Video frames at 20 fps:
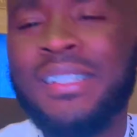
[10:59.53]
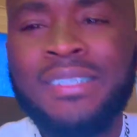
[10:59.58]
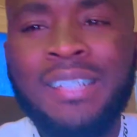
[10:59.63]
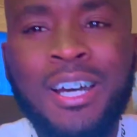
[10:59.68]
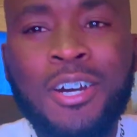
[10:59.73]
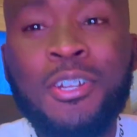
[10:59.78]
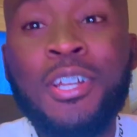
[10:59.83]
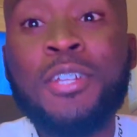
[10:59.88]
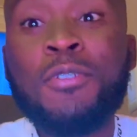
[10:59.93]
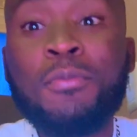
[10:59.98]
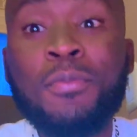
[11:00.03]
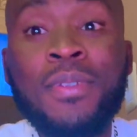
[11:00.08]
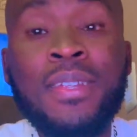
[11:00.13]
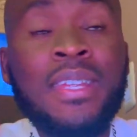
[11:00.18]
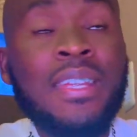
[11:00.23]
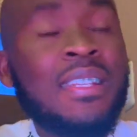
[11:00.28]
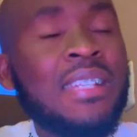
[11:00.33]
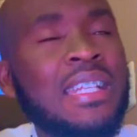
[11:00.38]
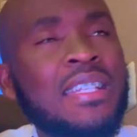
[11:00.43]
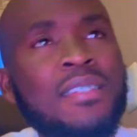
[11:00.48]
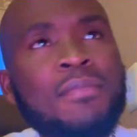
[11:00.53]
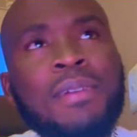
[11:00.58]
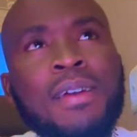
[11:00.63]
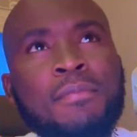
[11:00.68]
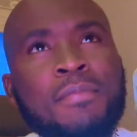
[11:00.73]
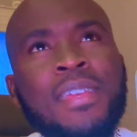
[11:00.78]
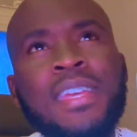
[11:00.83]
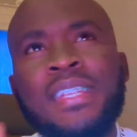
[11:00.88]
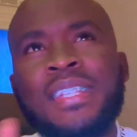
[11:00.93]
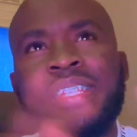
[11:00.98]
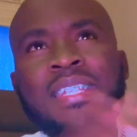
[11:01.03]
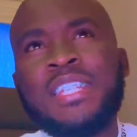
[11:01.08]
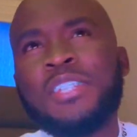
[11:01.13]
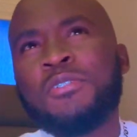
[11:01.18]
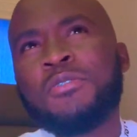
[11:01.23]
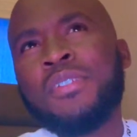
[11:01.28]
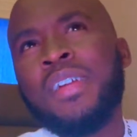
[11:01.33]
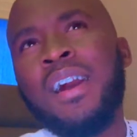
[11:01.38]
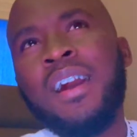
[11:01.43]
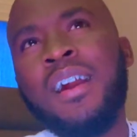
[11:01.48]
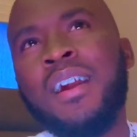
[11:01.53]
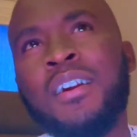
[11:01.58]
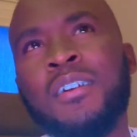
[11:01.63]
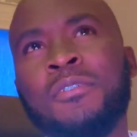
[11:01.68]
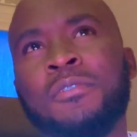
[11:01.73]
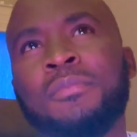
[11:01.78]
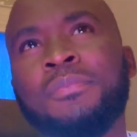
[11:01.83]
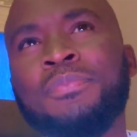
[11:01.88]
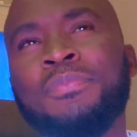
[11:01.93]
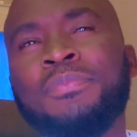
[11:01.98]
now. That's my biggest issue now,